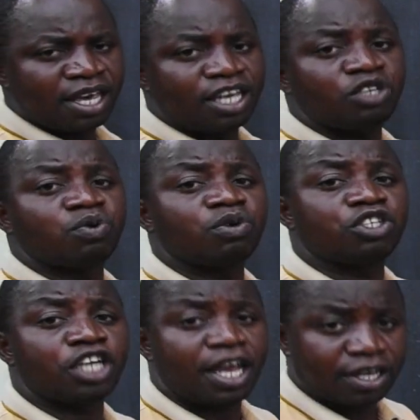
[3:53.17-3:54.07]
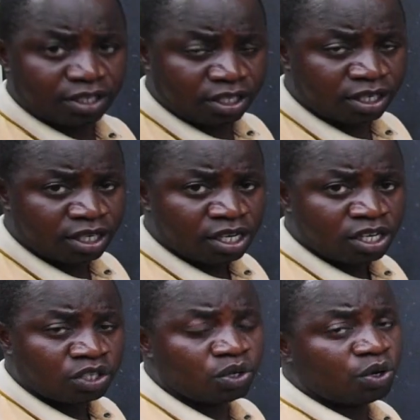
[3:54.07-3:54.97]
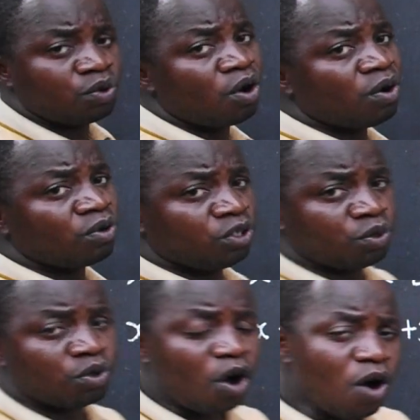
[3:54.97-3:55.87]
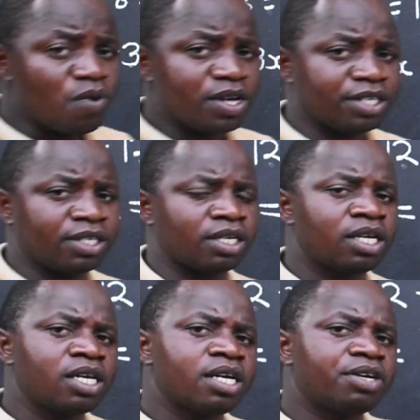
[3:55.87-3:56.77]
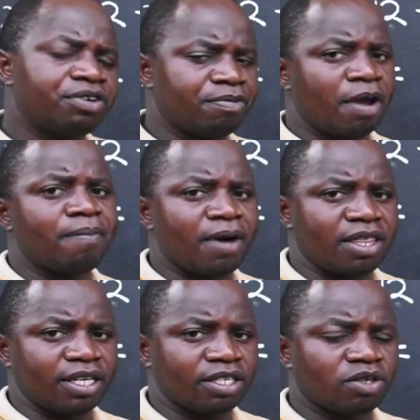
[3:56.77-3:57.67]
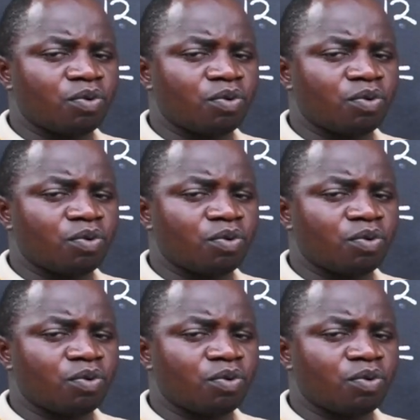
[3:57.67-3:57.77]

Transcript: It will change. So you should always remember this.